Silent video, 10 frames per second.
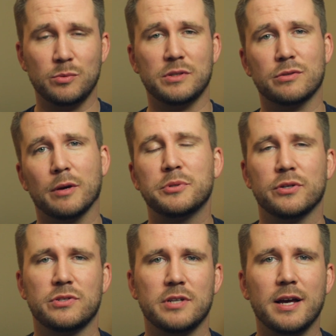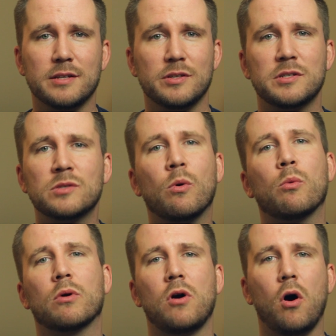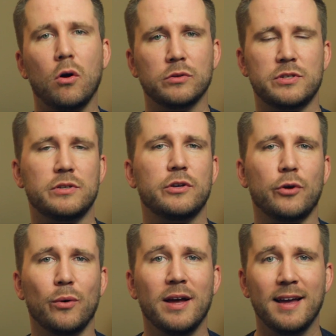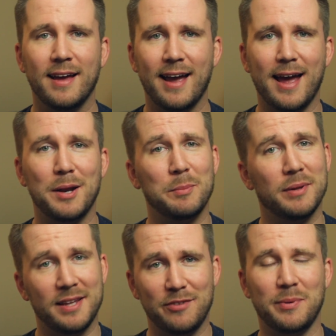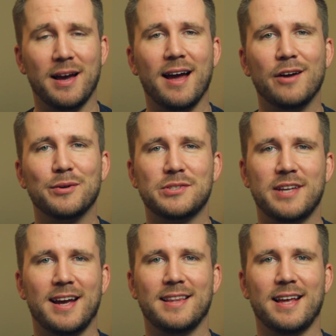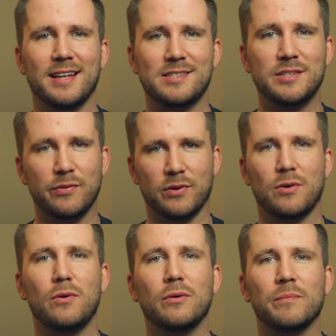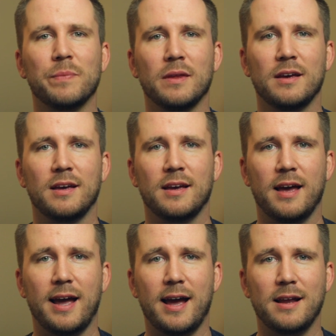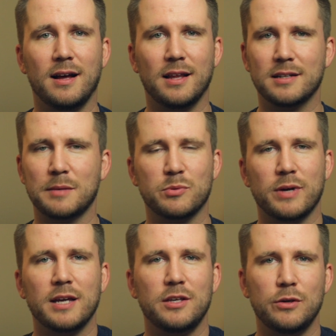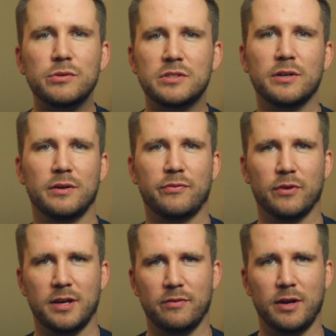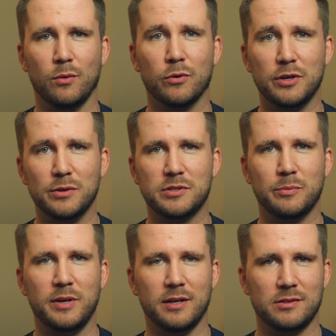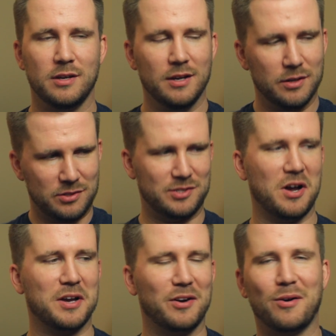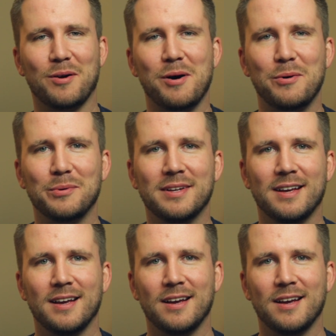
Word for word: is what Scripture says. This is what we're called to do. And believe me, I understand that it's difficult and a lot of times we're not used to forgiving. We're used to being stuck in our own,